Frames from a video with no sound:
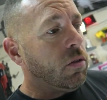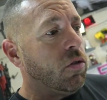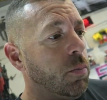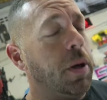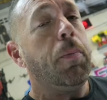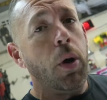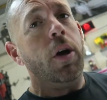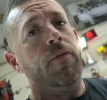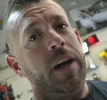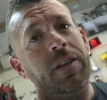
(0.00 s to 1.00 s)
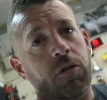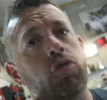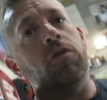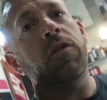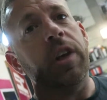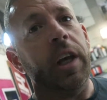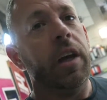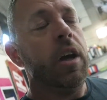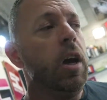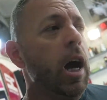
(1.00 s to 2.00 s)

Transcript: to be perfect I should say,